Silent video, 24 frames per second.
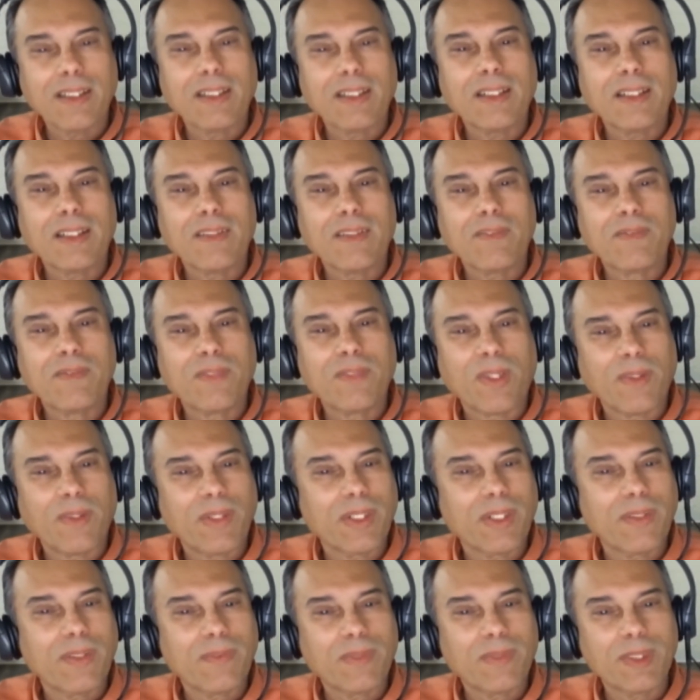very
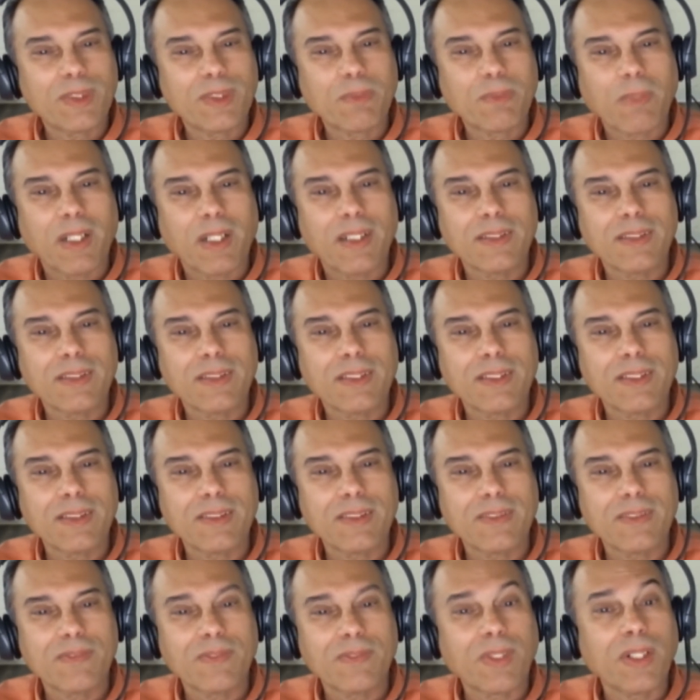good responses,
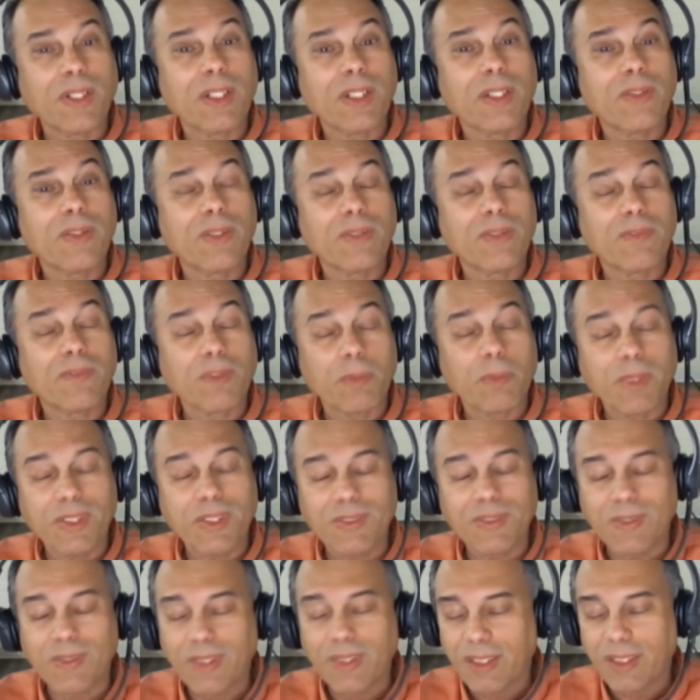very good
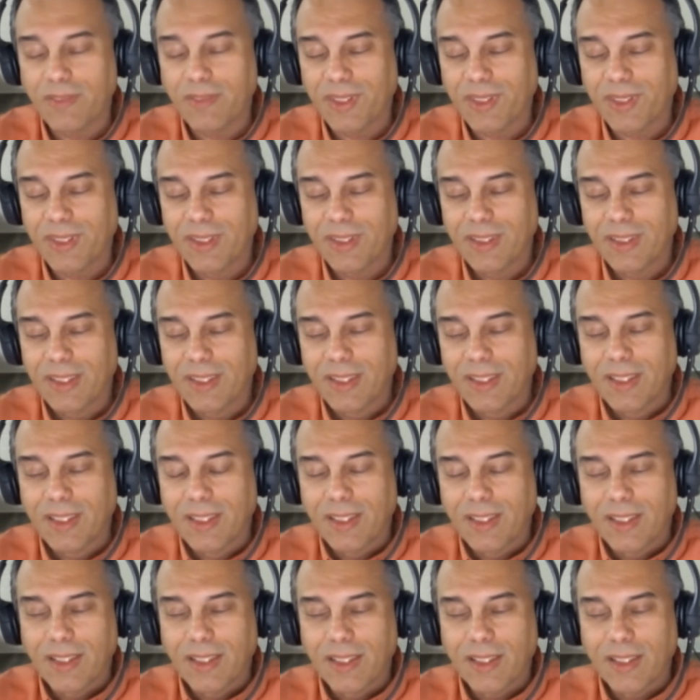information given.
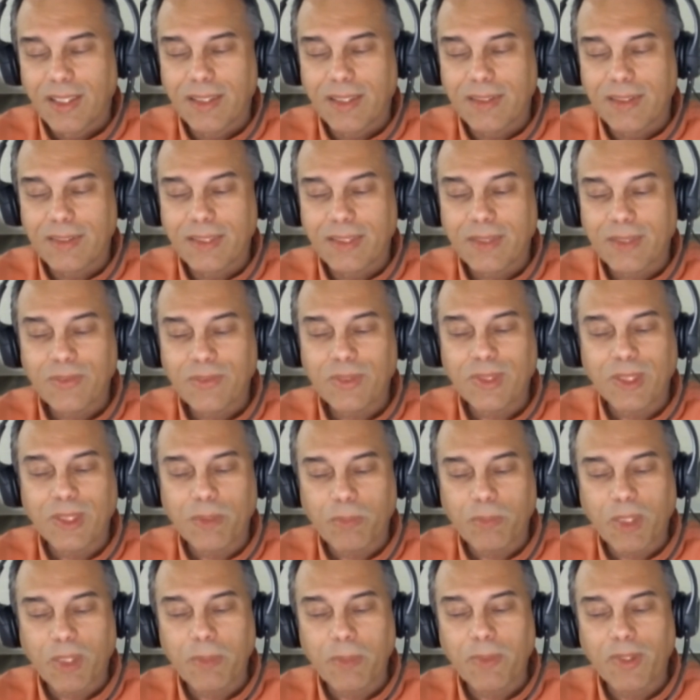It's interesting.
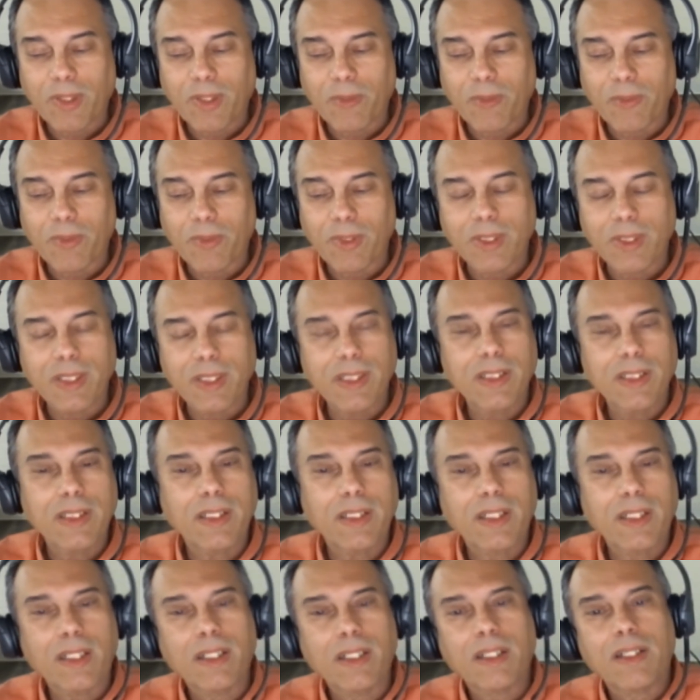People are really
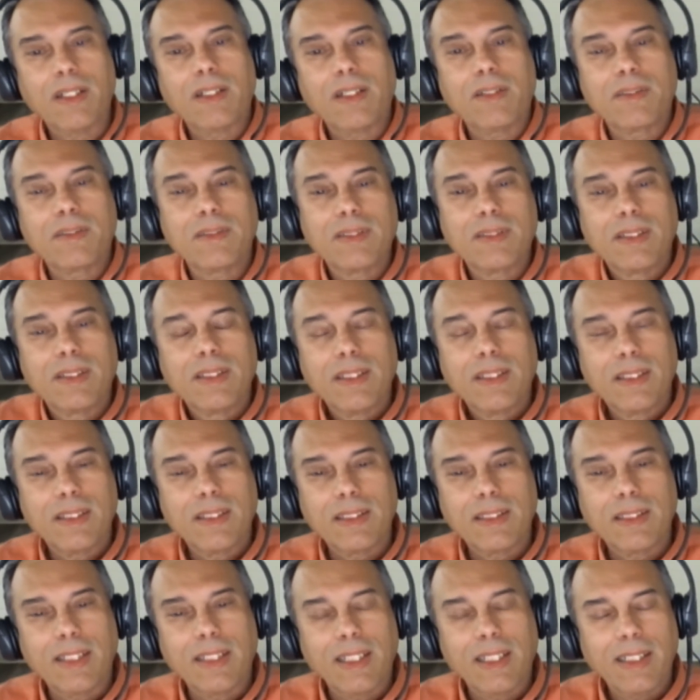
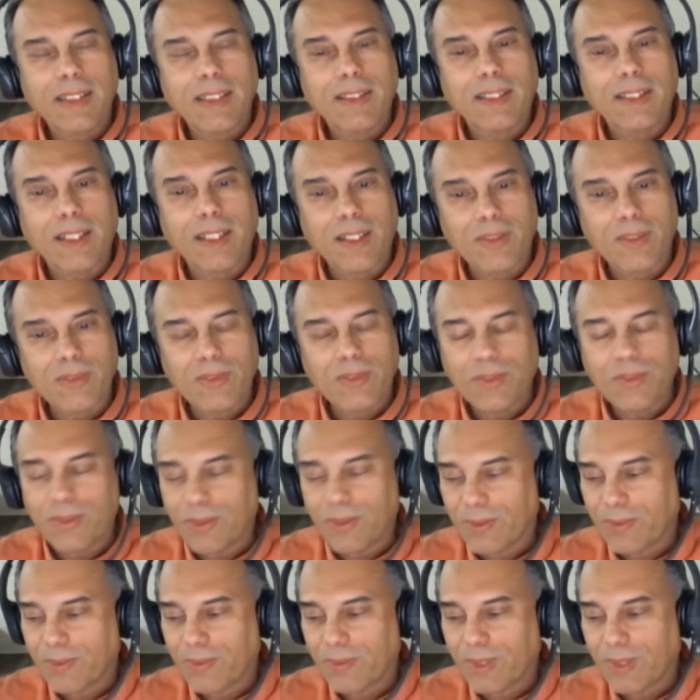getting down to